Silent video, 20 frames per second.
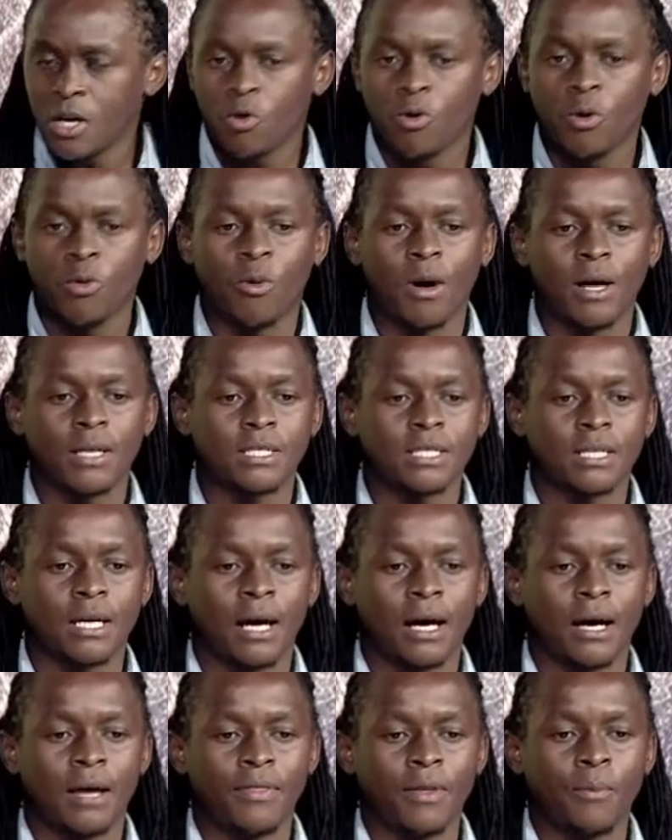Yeah. We want
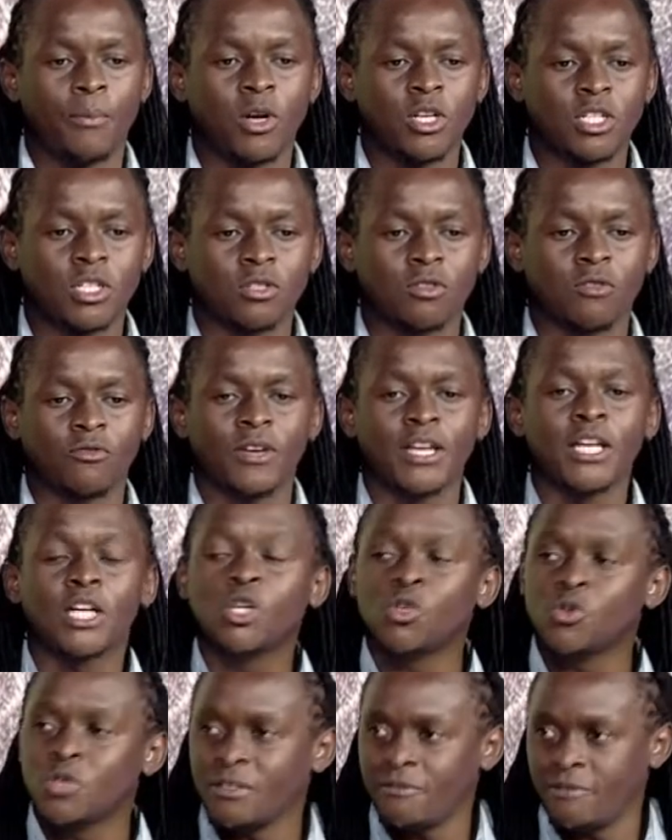uh, the politics of
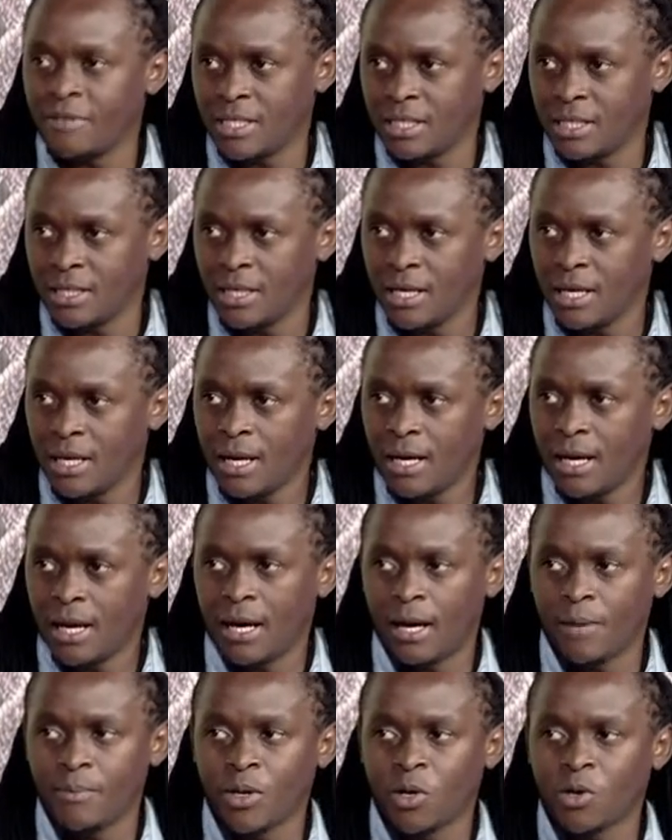inclusivity,
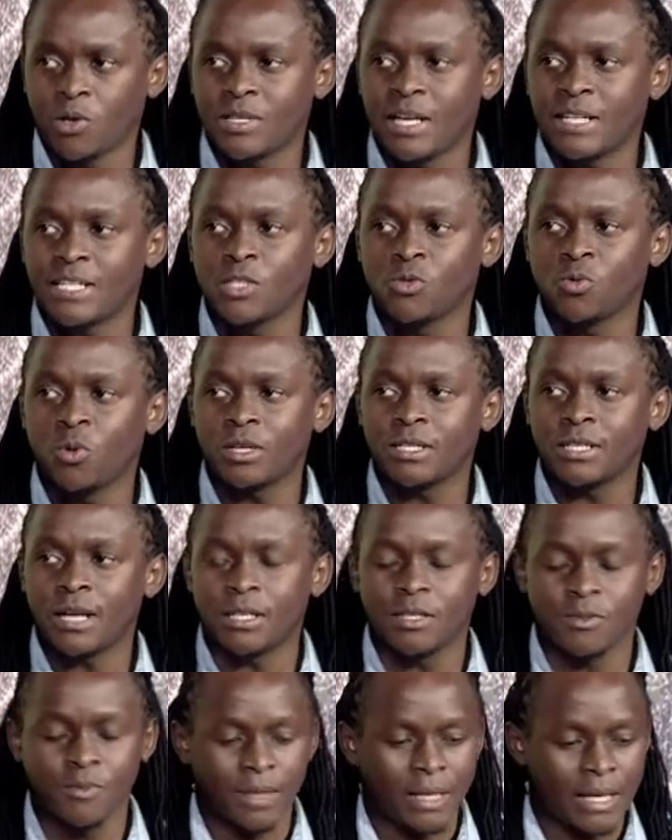uh, because that is what
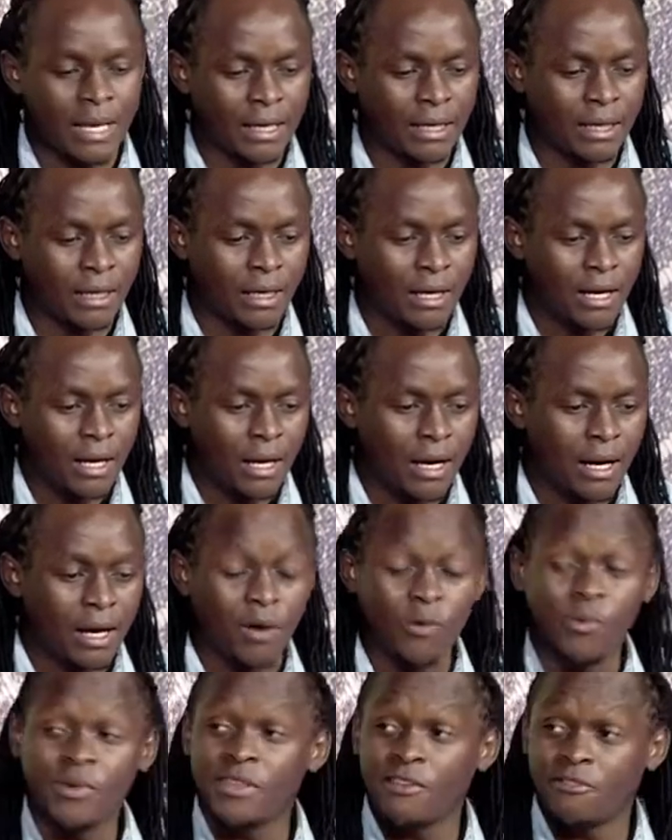has been lacking
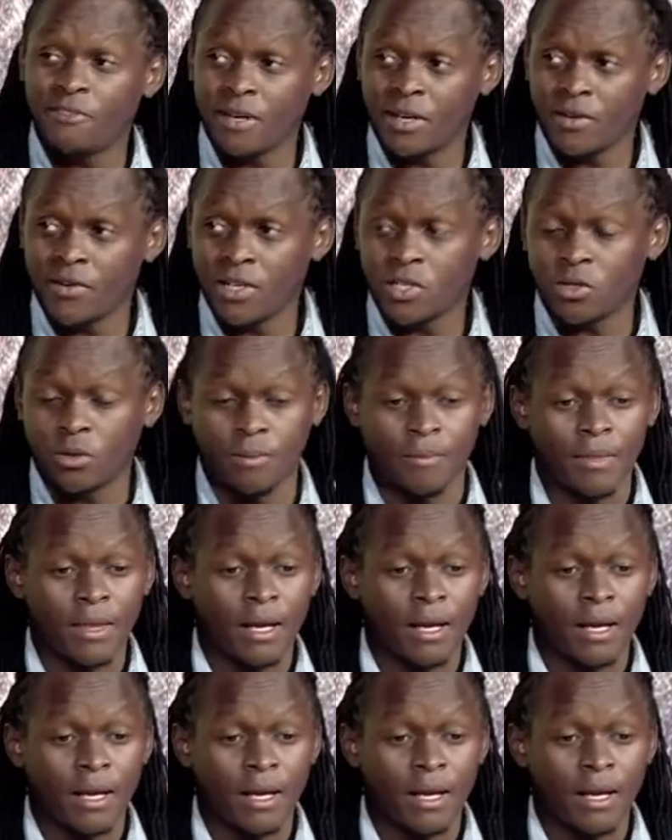uh, with the federation.